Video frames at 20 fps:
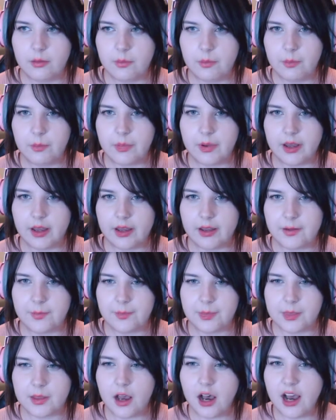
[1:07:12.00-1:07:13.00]
but
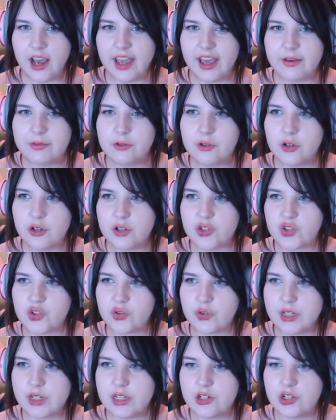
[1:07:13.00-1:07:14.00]
I haven't got a
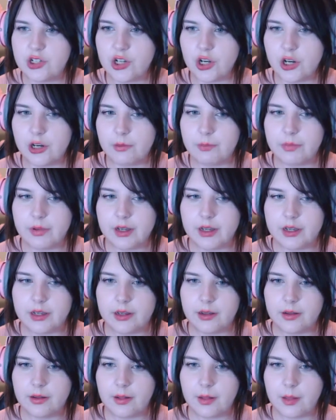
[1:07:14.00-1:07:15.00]
screenshot, but
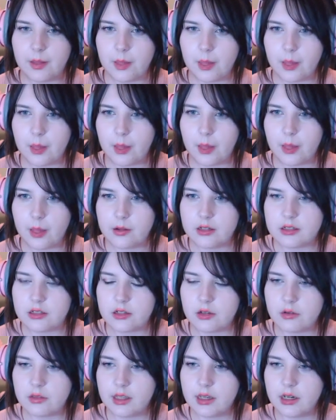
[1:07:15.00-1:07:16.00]
I just
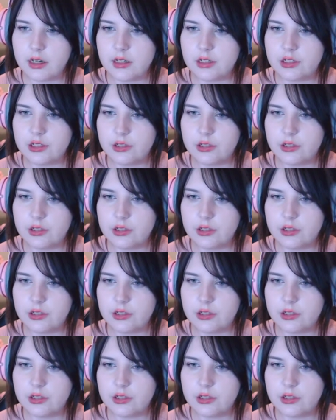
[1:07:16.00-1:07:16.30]
don't think I do.